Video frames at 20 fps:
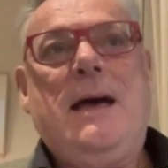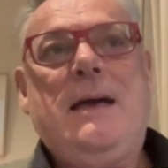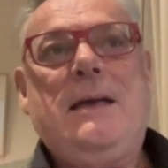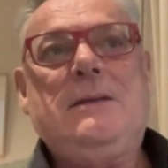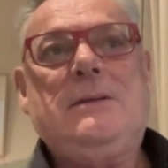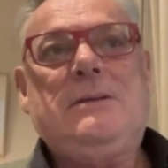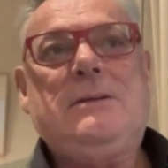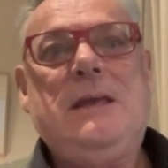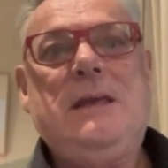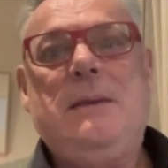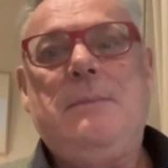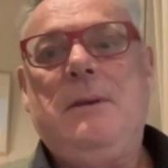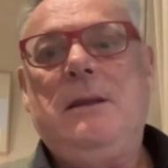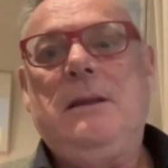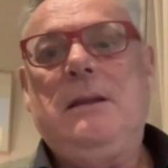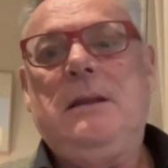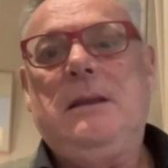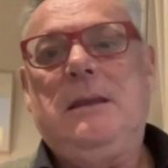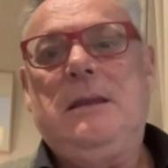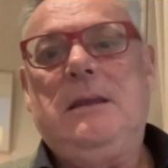
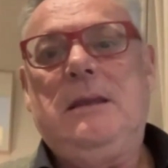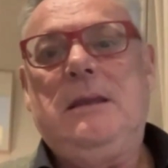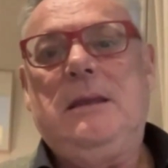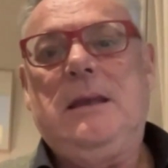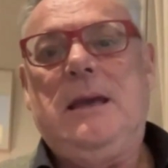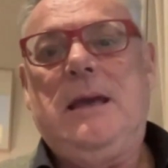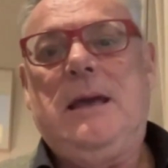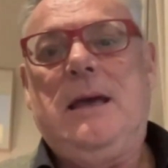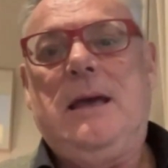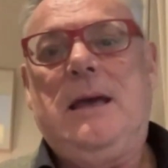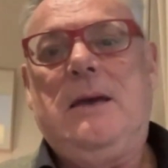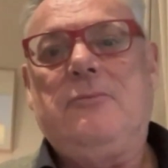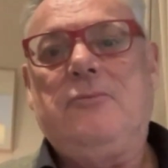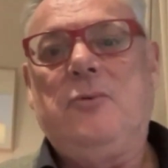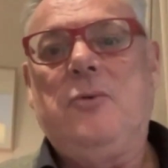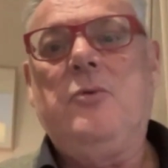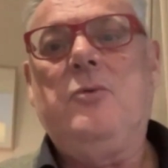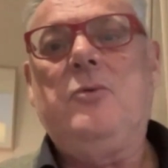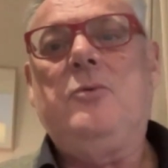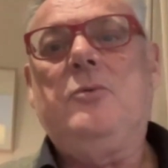seemingly
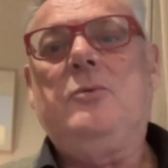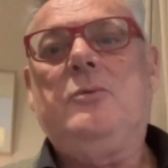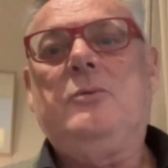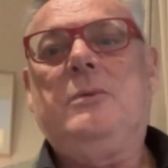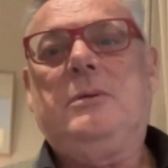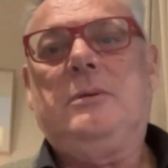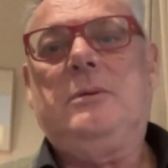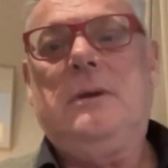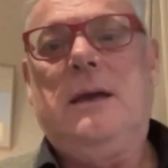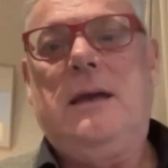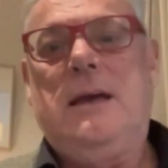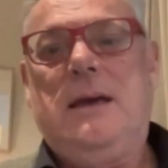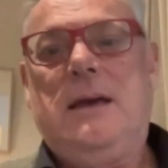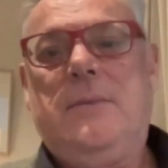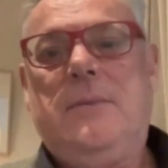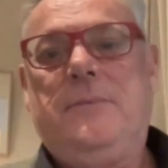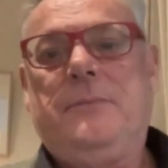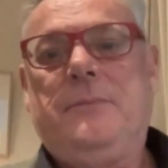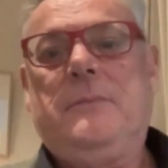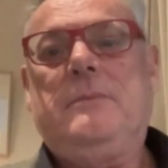rude,
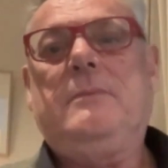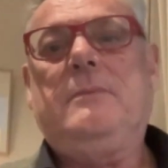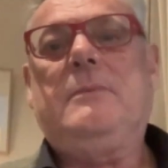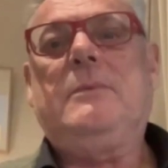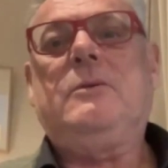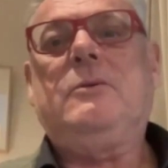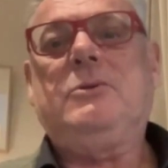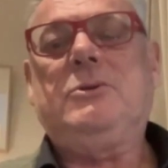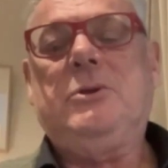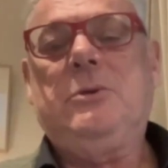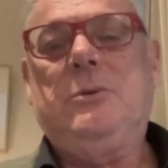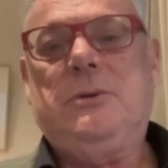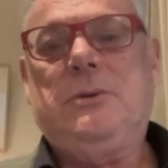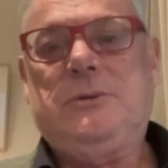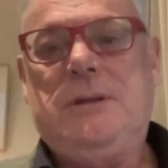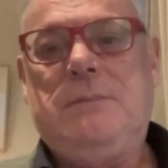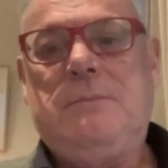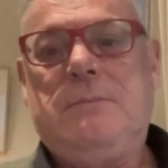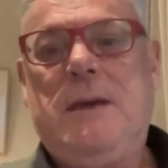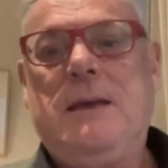
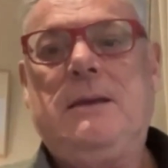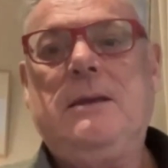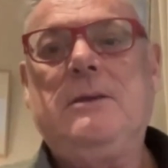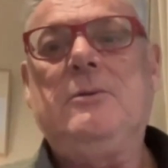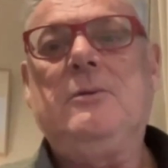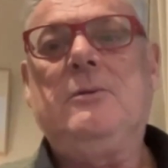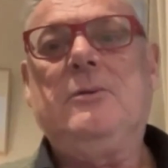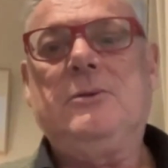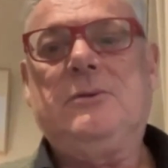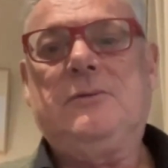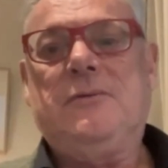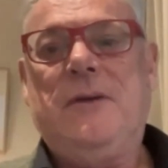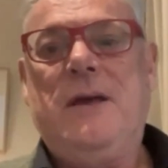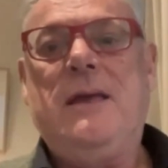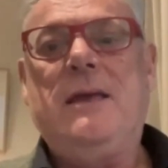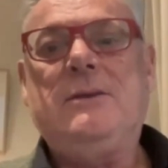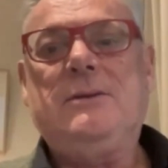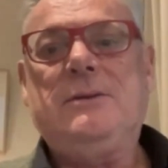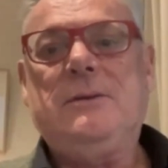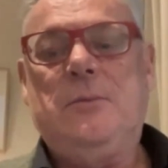gratuitously making you lose
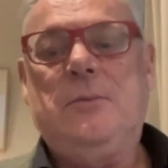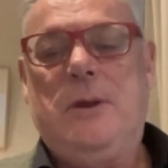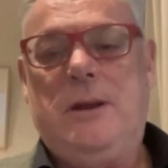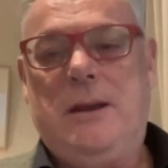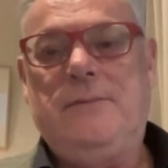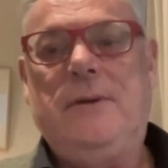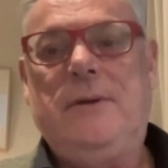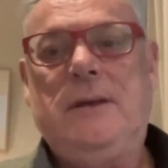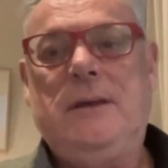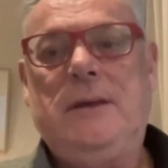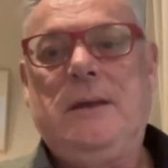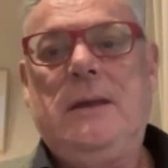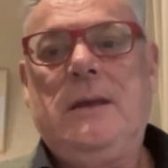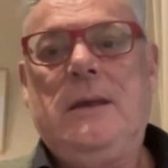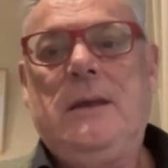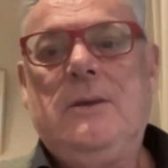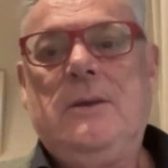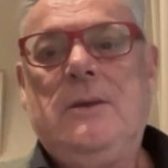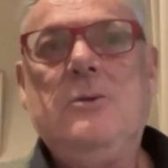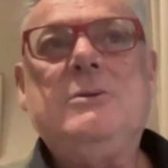face and whatever.
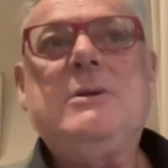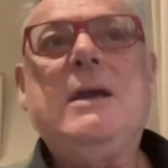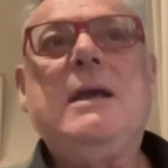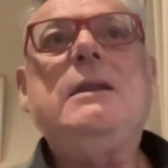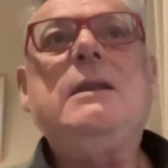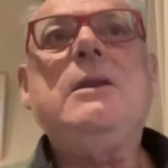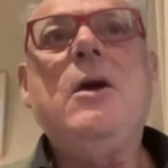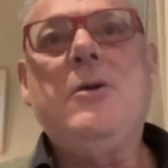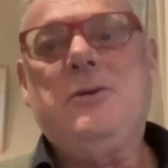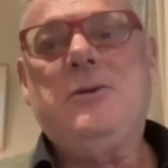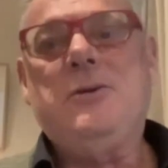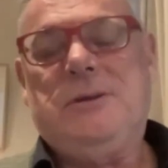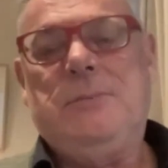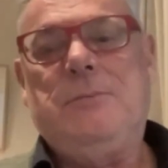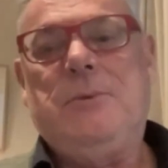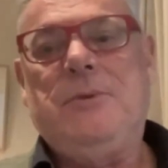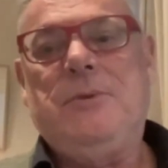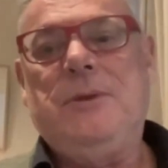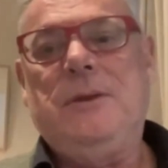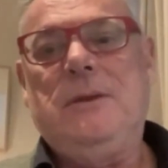You get no
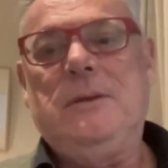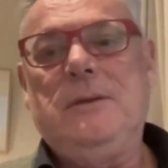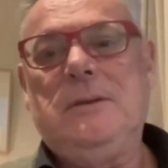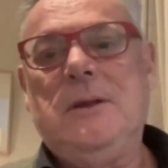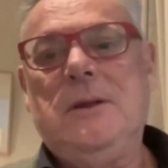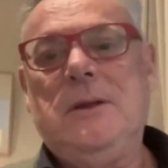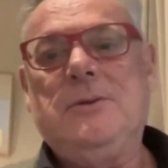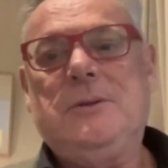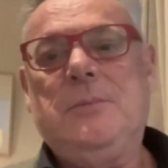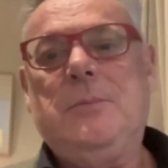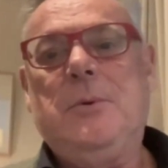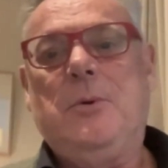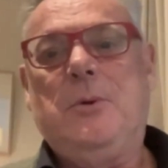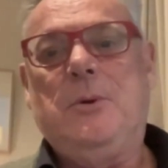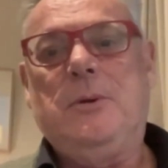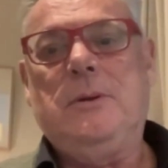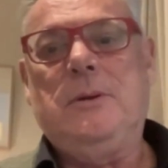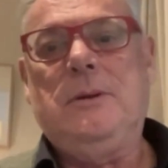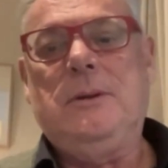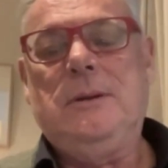sympathy, no
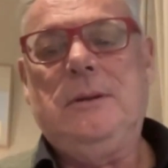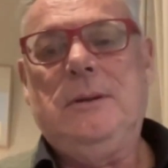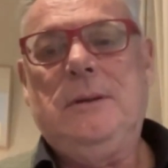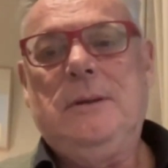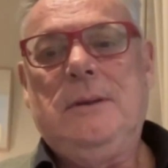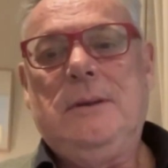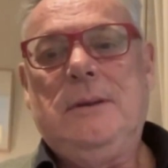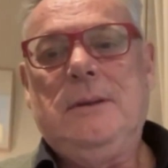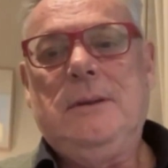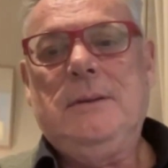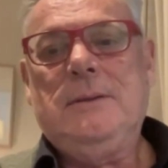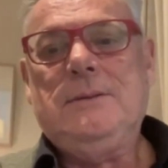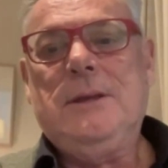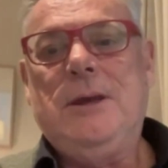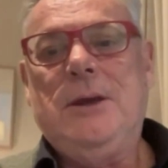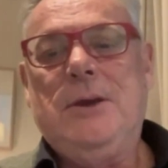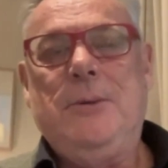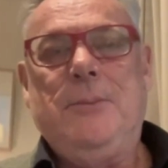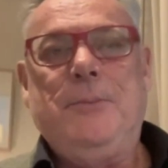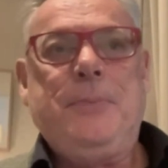support.
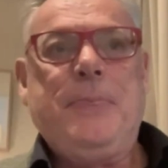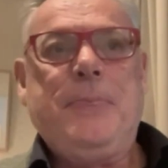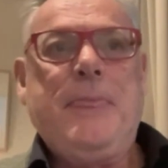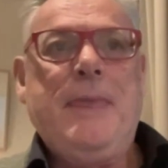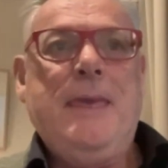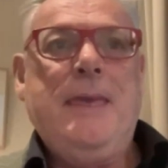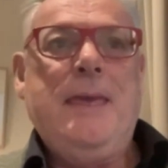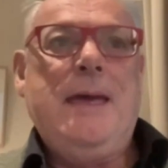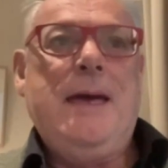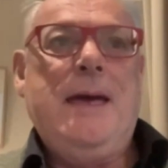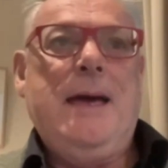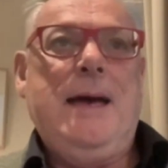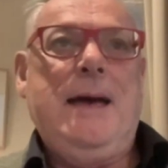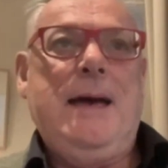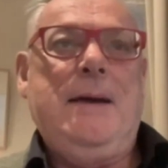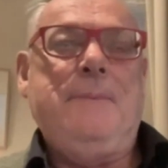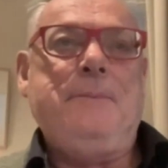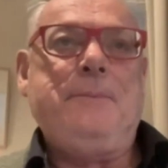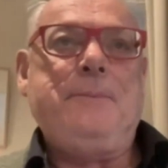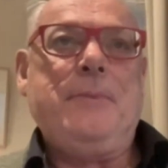So
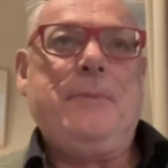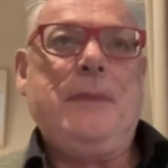the